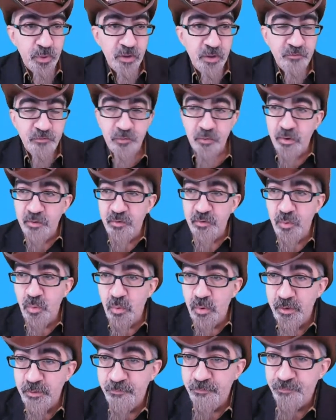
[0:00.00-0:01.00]
pray for
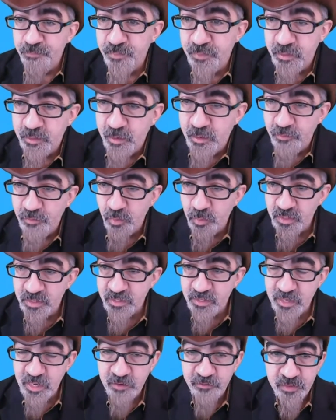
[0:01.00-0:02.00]

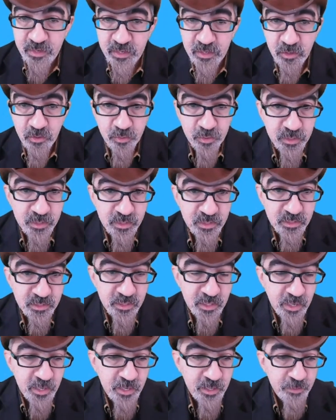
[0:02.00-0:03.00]
everyone's safety during this
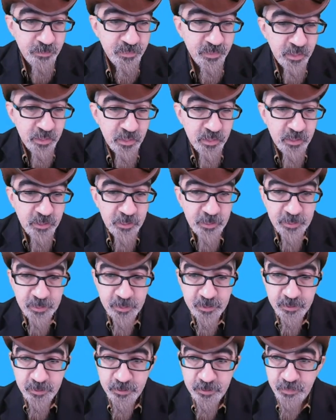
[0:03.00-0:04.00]
time.
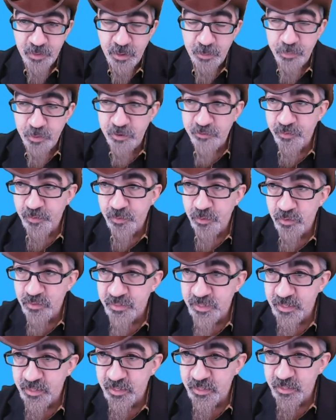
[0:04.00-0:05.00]
I pray for
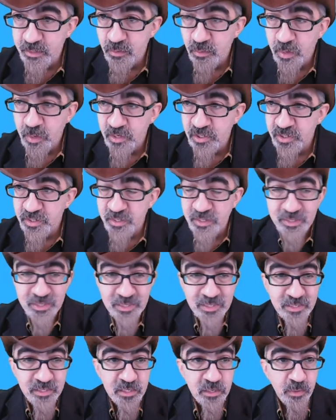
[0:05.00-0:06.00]
those in Washington
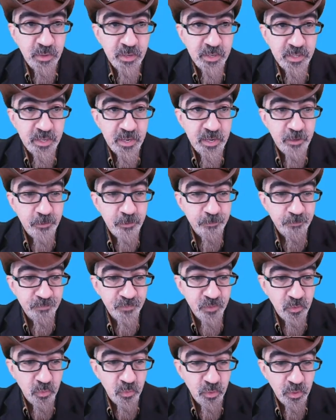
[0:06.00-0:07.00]
D.C. right now
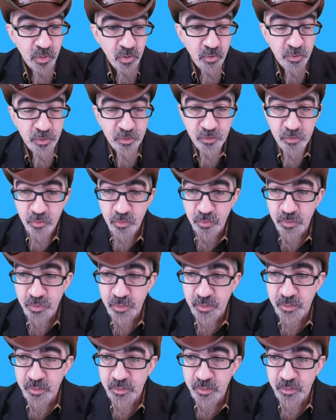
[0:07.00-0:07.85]
who are going through